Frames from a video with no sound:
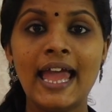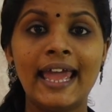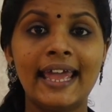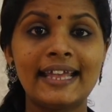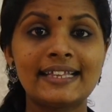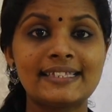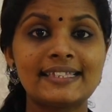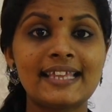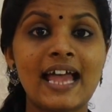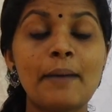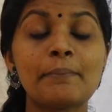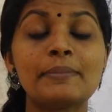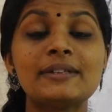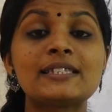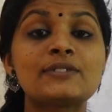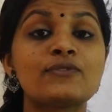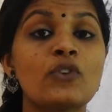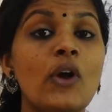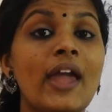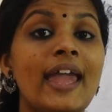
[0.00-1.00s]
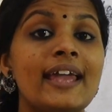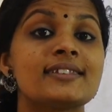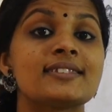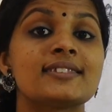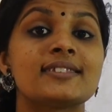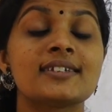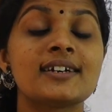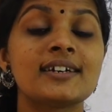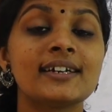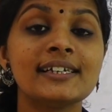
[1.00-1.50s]
Examples for
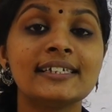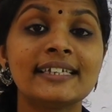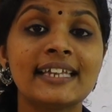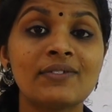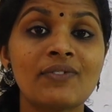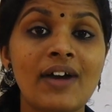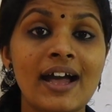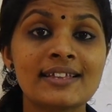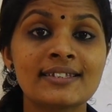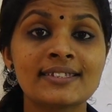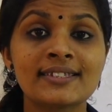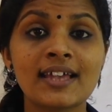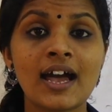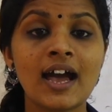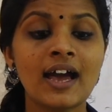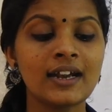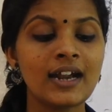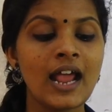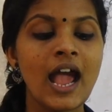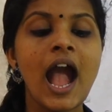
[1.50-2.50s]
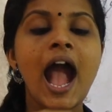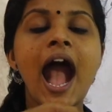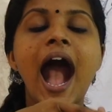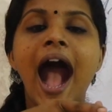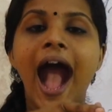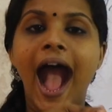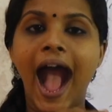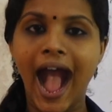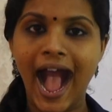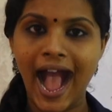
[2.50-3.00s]
external device are
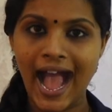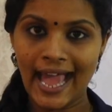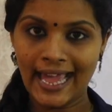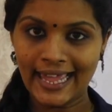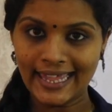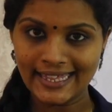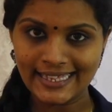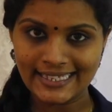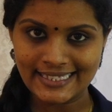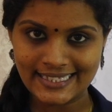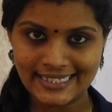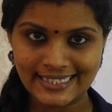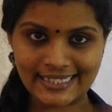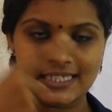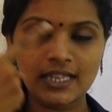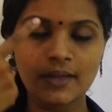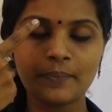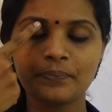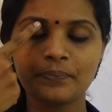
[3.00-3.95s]
eyes,